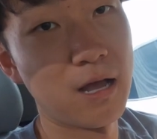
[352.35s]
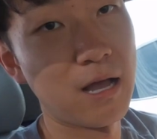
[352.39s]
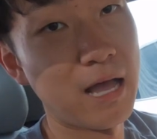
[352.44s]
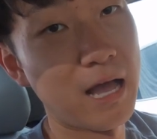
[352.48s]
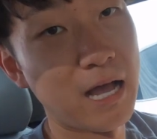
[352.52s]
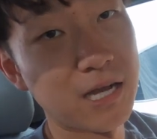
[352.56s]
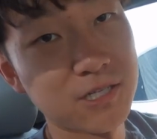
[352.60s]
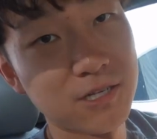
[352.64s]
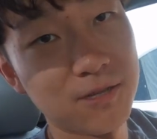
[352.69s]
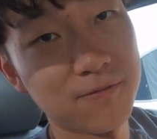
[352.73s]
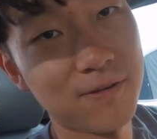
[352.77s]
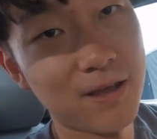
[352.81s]
I
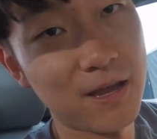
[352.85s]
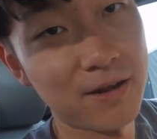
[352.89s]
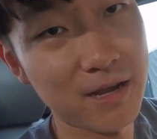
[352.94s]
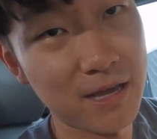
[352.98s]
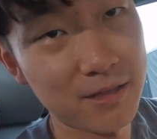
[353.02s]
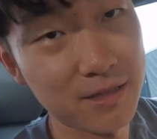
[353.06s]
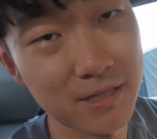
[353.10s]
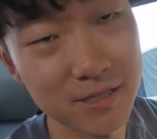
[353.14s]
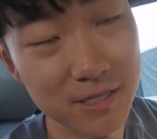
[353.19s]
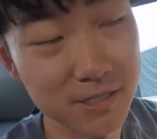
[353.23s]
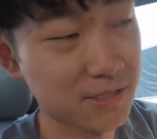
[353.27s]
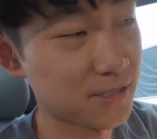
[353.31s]
actually found
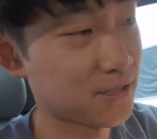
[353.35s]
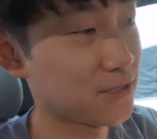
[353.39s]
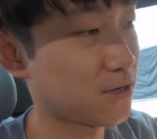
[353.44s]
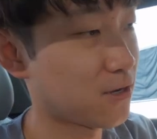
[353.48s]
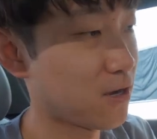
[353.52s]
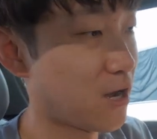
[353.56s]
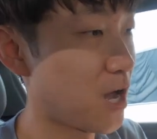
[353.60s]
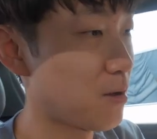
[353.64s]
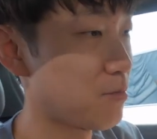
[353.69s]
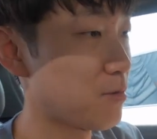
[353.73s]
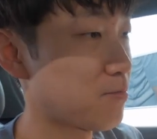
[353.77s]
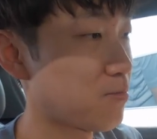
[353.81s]
out that this is a
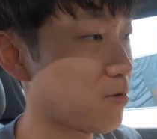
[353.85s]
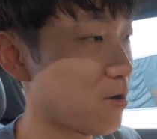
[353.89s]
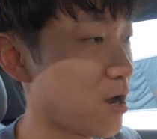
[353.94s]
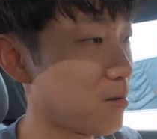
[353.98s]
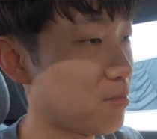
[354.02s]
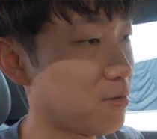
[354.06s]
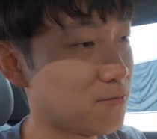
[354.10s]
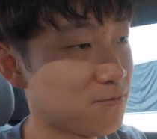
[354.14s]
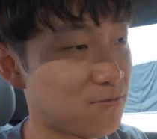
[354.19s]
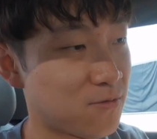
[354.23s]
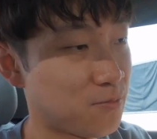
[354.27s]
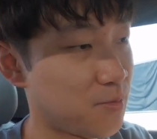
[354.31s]
common
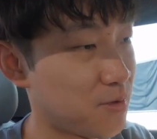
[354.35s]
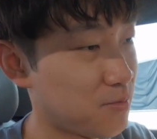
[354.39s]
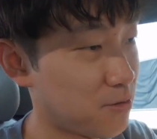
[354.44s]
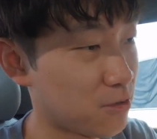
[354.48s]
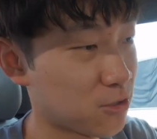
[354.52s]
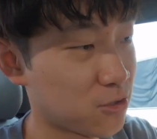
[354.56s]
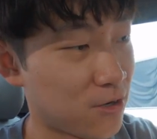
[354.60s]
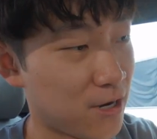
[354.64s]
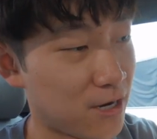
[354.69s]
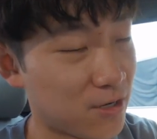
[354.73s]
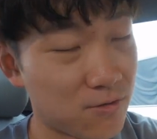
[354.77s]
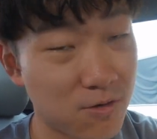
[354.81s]
problem for people
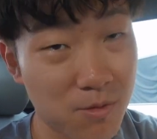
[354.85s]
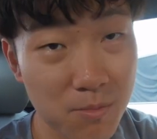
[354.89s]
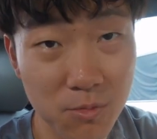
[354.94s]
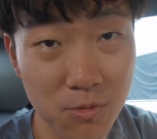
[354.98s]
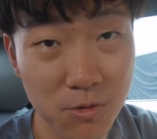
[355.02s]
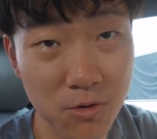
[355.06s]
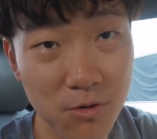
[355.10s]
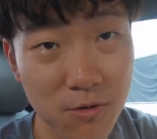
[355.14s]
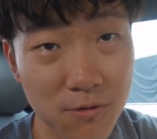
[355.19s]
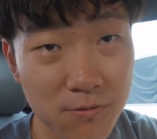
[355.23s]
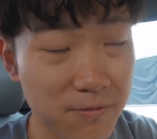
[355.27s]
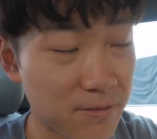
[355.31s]
trying to
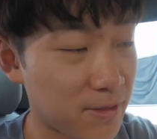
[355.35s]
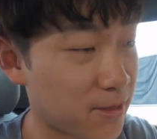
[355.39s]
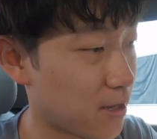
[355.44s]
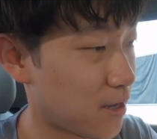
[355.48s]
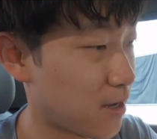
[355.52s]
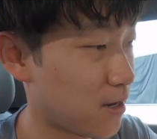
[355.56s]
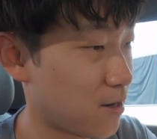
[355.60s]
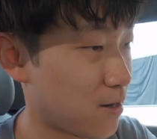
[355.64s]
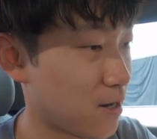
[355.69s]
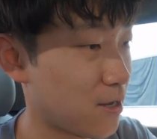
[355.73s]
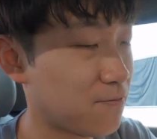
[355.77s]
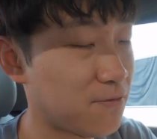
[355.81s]
remove
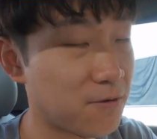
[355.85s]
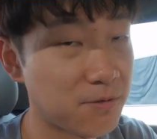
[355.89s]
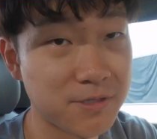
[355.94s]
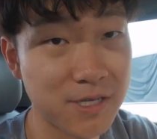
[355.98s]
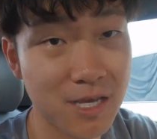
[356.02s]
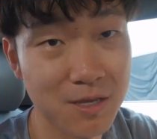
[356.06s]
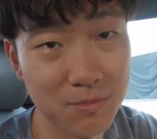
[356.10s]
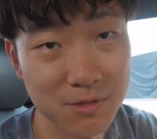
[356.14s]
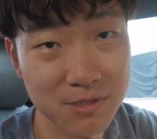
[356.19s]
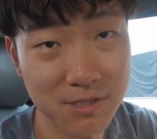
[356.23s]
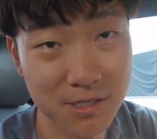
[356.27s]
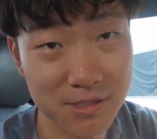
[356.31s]
their
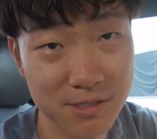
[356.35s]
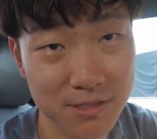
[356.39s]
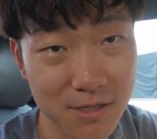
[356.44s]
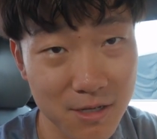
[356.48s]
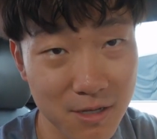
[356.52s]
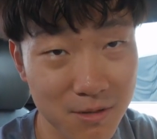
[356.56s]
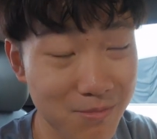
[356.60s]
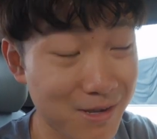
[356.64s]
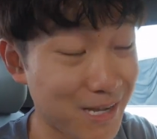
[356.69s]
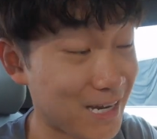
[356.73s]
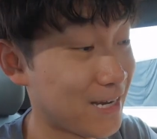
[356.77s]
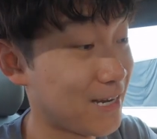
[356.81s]
infotainment
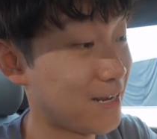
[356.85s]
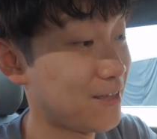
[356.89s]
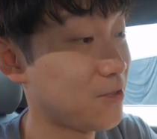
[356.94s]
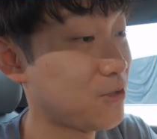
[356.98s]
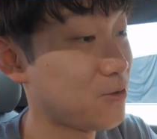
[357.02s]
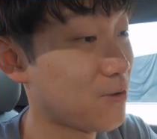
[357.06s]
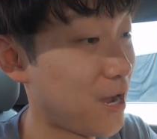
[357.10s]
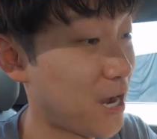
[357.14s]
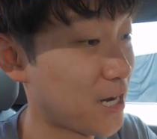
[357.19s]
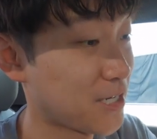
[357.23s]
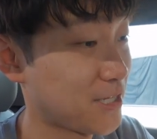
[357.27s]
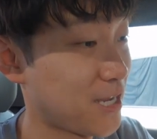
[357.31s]
system, and
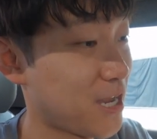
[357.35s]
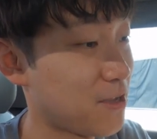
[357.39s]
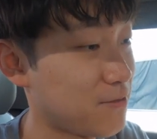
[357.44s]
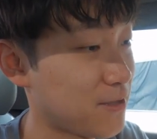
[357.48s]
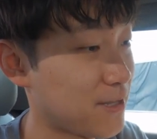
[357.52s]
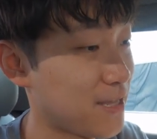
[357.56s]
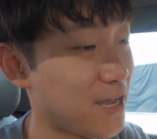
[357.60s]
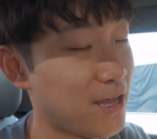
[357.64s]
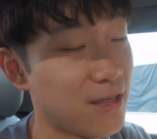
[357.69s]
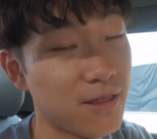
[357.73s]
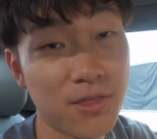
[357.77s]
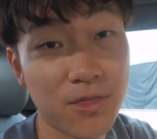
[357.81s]
you actually have to
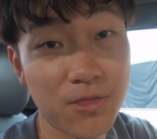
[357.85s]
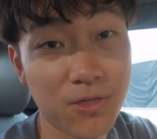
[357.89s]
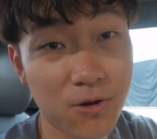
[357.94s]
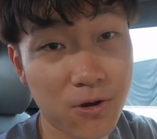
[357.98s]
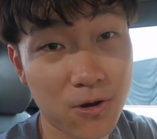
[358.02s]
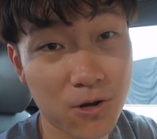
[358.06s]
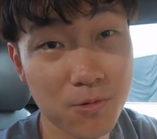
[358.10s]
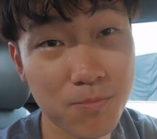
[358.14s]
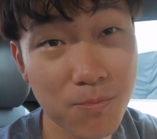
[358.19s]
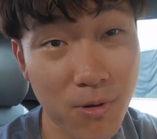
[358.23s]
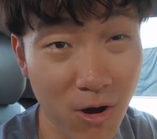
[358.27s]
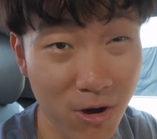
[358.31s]
get
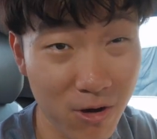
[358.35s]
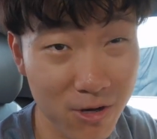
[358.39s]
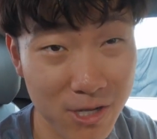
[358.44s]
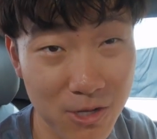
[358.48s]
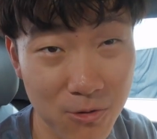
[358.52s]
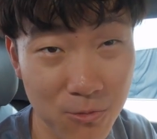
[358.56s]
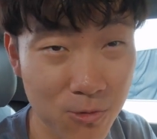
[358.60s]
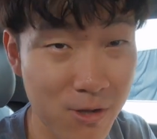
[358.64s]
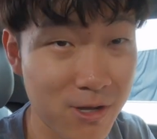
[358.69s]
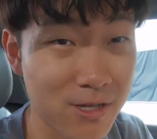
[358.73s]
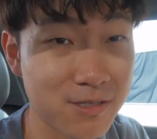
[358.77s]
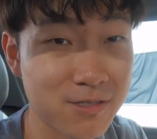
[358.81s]
third-party
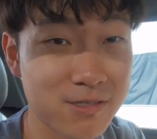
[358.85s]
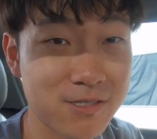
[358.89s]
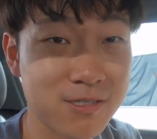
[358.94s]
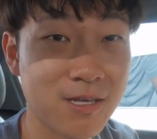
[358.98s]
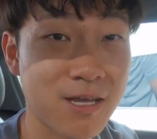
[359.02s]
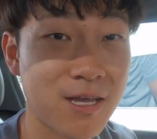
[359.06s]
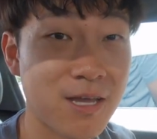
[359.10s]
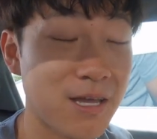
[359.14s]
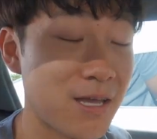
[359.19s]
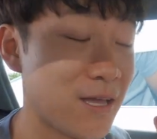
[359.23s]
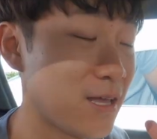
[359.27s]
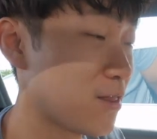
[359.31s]
ones.
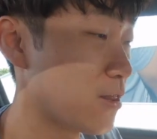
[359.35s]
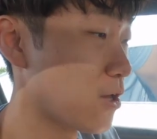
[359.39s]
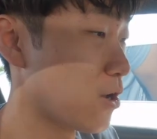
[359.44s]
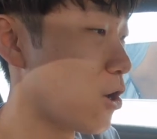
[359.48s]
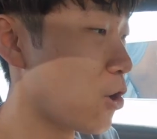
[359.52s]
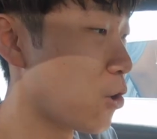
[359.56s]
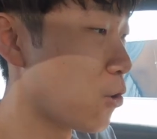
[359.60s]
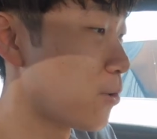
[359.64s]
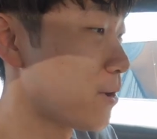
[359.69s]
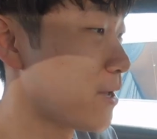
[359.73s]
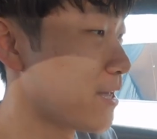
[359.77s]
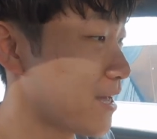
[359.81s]
The
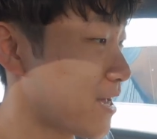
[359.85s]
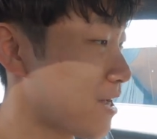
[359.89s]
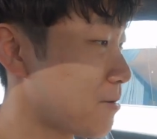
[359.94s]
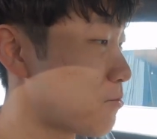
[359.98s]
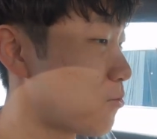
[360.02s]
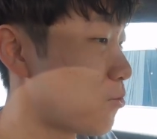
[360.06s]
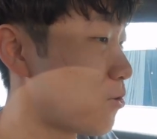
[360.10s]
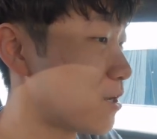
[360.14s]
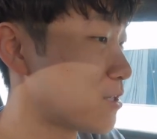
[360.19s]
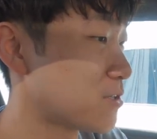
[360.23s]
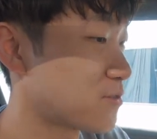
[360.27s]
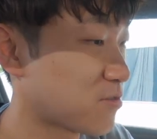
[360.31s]
OEM
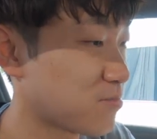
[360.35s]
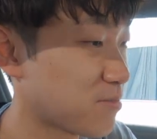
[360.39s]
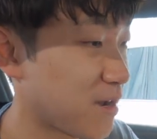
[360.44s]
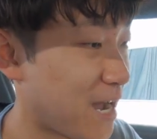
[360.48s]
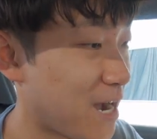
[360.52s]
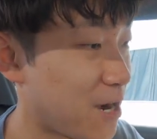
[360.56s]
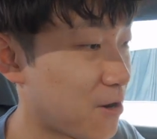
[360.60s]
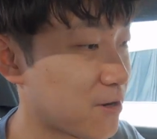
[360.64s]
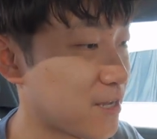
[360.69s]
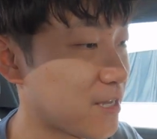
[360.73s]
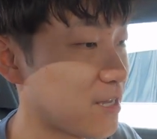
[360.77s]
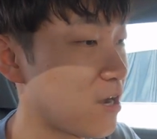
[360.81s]
ones from
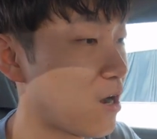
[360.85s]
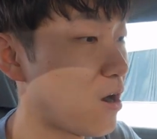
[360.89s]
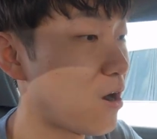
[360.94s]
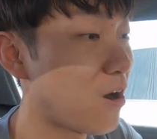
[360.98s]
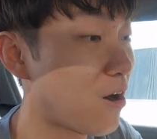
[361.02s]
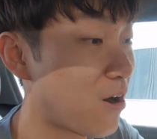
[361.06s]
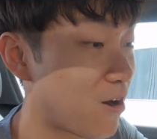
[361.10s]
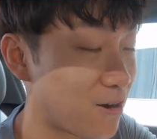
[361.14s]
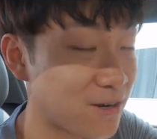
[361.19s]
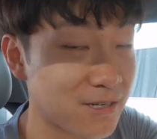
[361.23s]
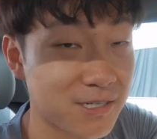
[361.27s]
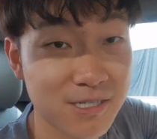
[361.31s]
Audi
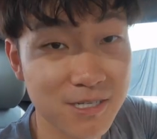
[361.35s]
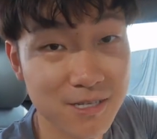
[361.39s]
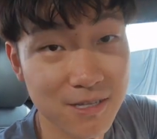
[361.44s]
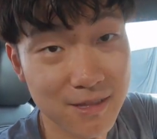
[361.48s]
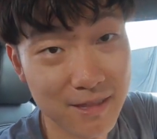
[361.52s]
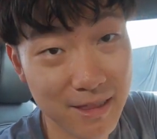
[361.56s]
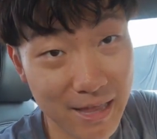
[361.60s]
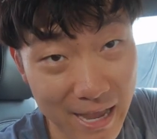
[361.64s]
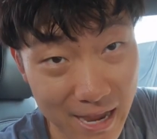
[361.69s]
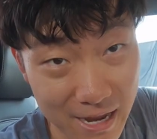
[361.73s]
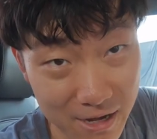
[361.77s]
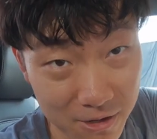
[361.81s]
aren't
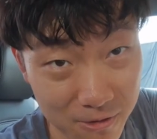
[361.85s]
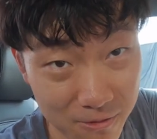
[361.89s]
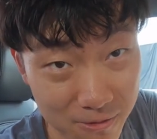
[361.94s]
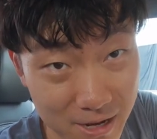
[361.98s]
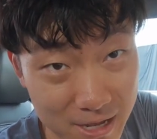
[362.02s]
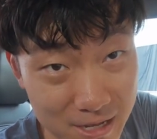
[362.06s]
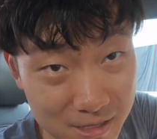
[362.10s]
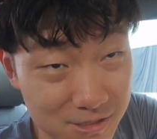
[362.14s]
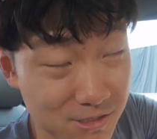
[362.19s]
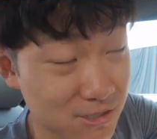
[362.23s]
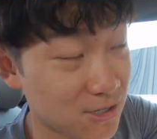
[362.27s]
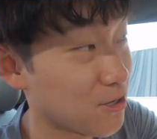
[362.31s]
that
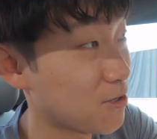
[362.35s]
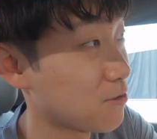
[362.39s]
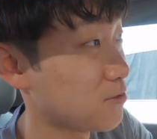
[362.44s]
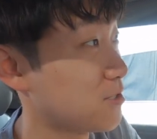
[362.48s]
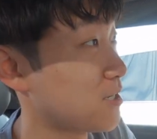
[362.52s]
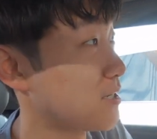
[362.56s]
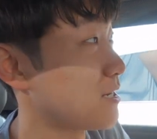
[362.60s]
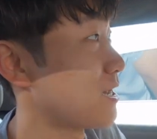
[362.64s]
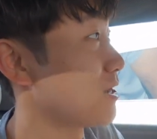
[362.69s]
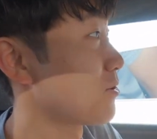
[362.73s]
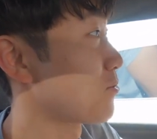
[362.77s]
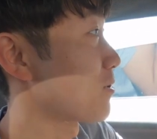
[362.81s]
great, so
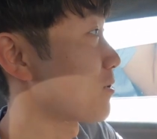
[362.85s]
today